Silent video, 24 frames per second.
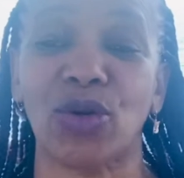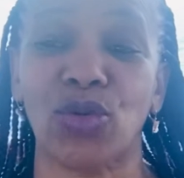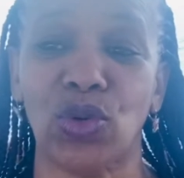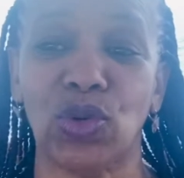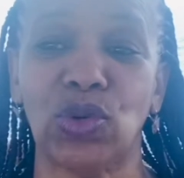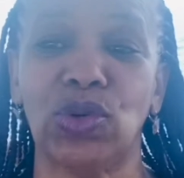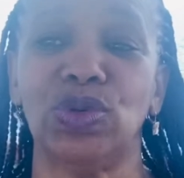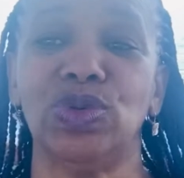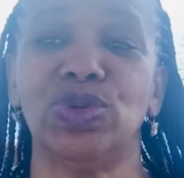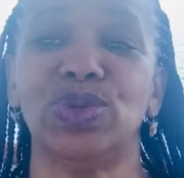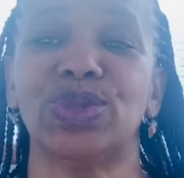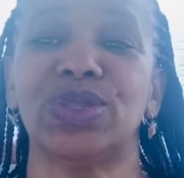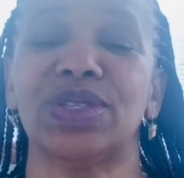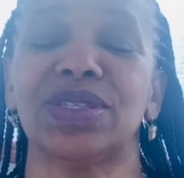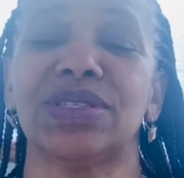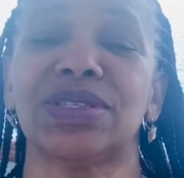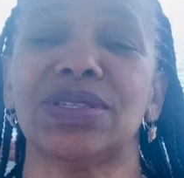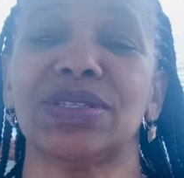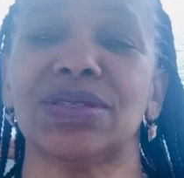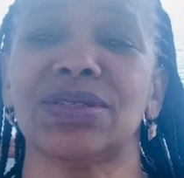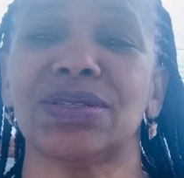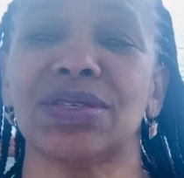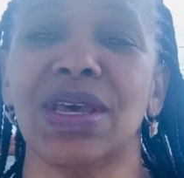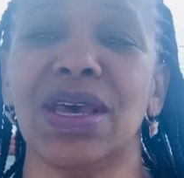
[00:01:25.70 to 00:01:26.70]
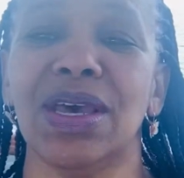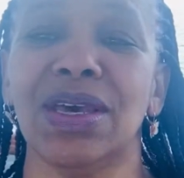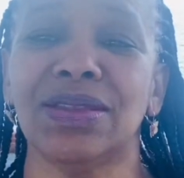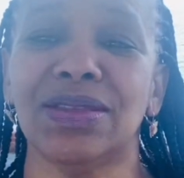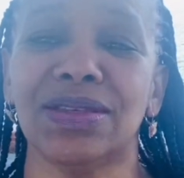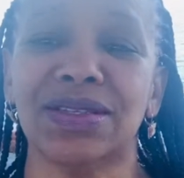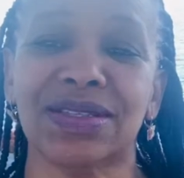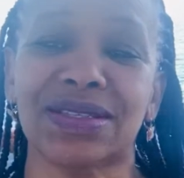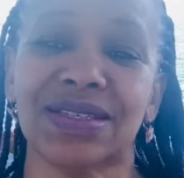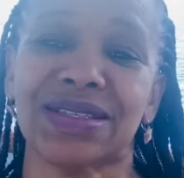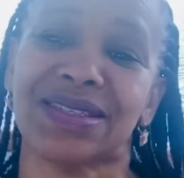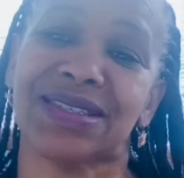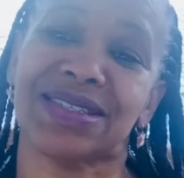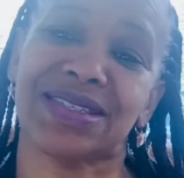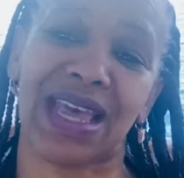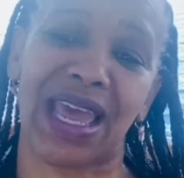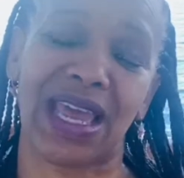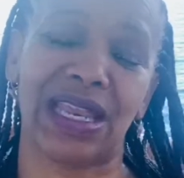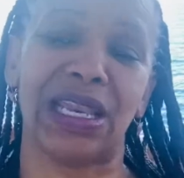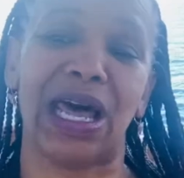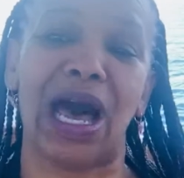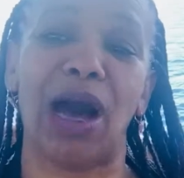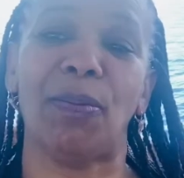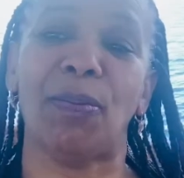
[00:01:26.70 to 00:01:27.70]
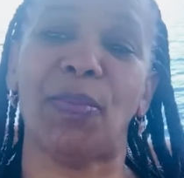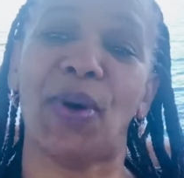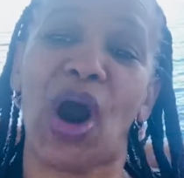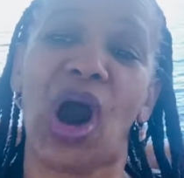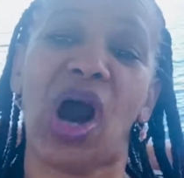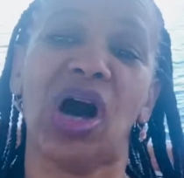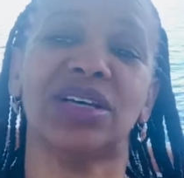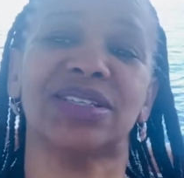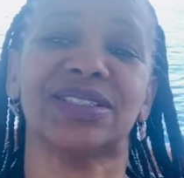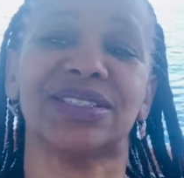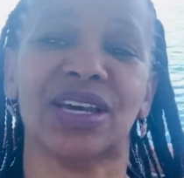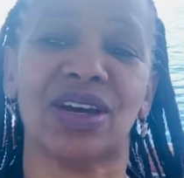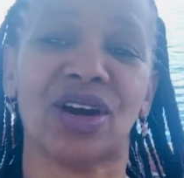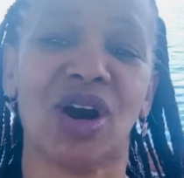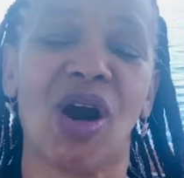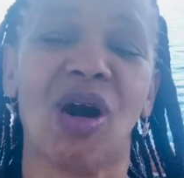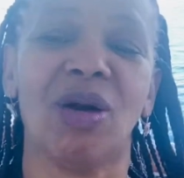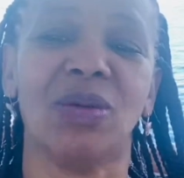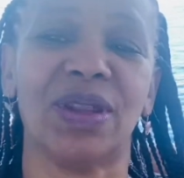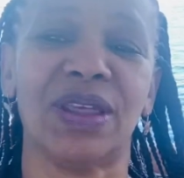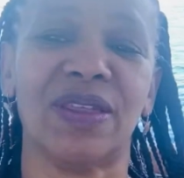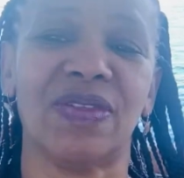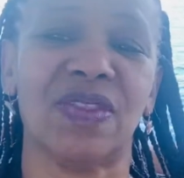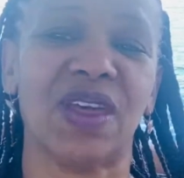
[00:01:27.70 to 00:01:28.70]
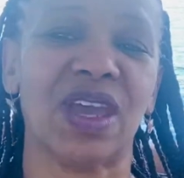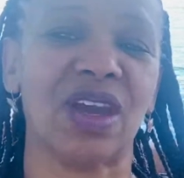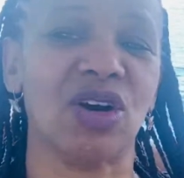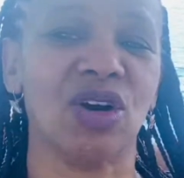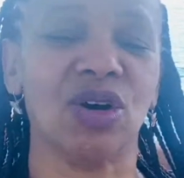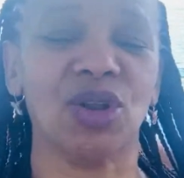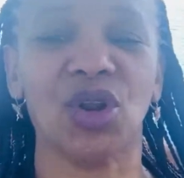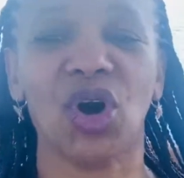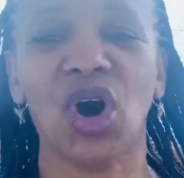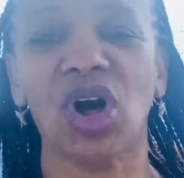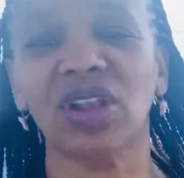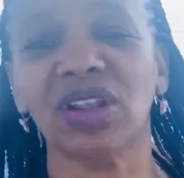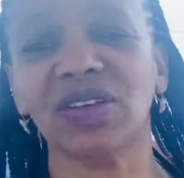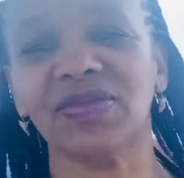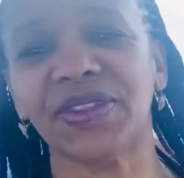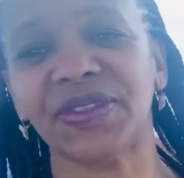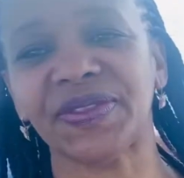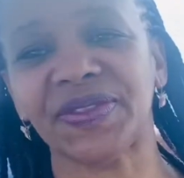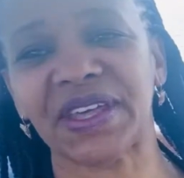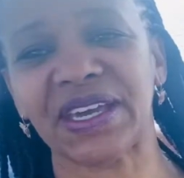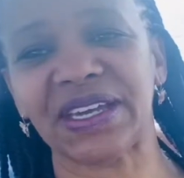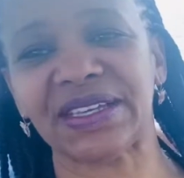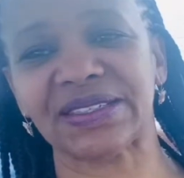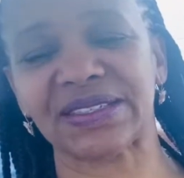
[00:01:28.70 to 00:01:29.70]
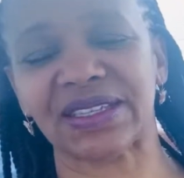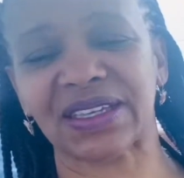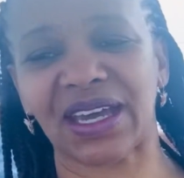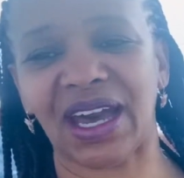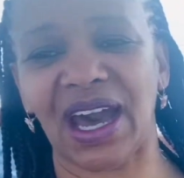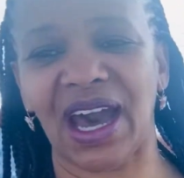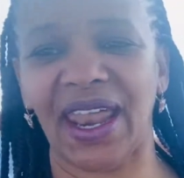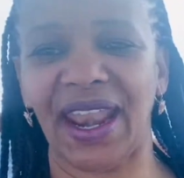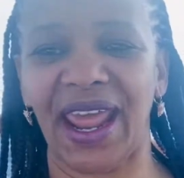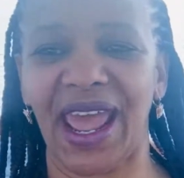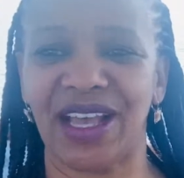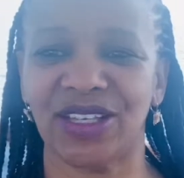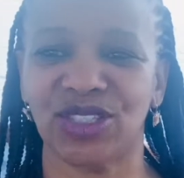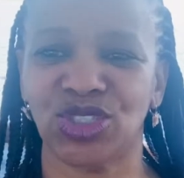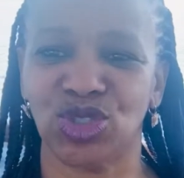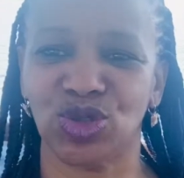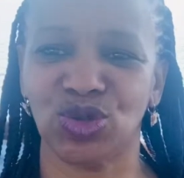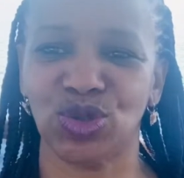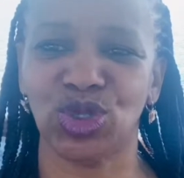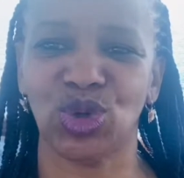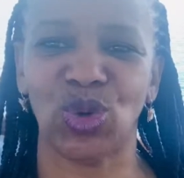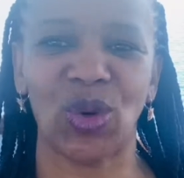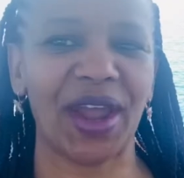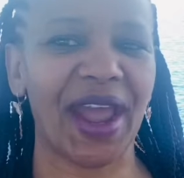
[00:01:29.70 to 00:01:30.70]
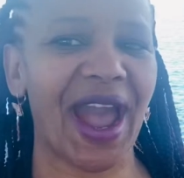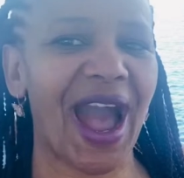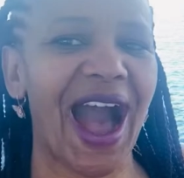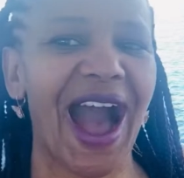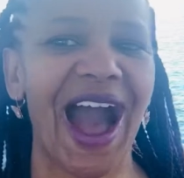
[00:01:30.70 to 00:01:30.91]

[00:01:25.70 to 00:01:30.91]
cruise. This is this is Selah. Pause and calmly think on all of the things that God has you doing.